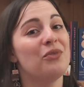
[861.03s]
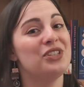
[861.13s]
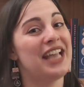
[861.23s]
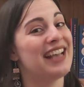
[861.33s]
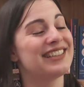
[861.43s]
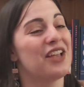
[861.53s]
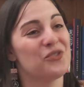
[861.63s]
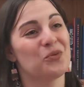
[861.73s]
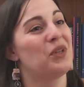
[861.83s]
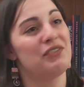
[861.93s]
she has
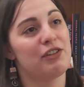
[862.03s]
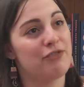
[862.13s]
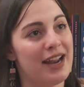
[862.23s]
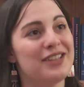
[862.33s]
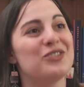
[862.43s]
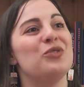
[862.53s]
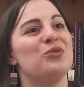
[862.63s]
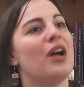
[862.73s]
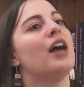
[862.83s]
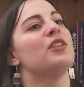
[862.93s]
lunch with one of her friends
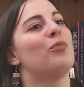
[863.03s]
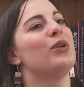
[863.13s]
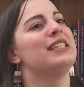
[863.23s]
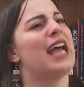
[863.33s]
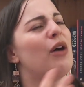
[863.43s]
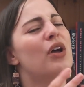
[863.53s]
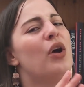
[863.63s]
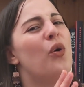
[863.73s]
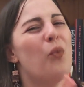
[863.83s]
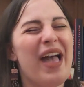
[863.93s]
who kind of points out,
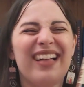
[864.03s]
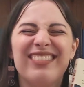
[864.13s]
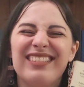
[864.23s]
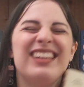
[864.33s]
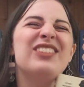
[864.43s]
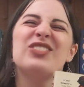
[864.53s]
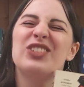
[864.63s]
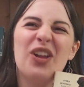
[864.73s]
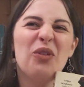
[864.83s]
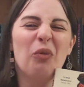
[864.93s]
well,
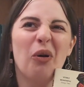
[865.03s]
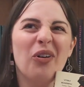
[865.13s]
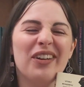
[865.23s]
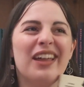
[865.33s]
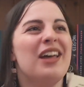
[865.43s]
do you know what?